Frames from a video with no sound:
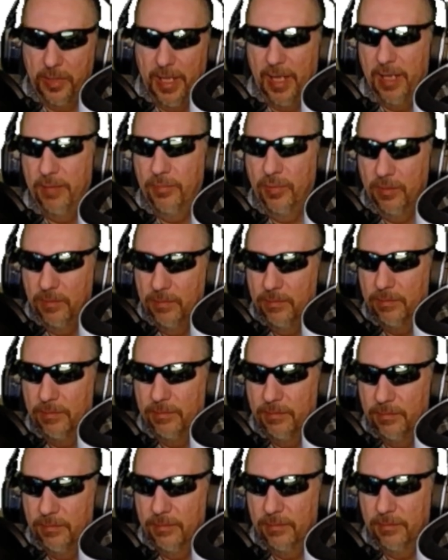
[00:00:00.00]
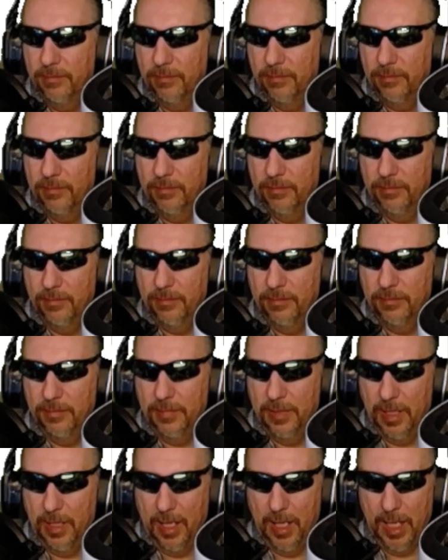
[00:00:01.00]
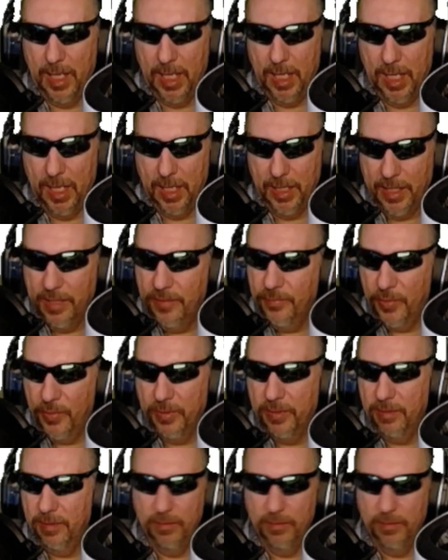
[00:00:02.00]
cable uh, input.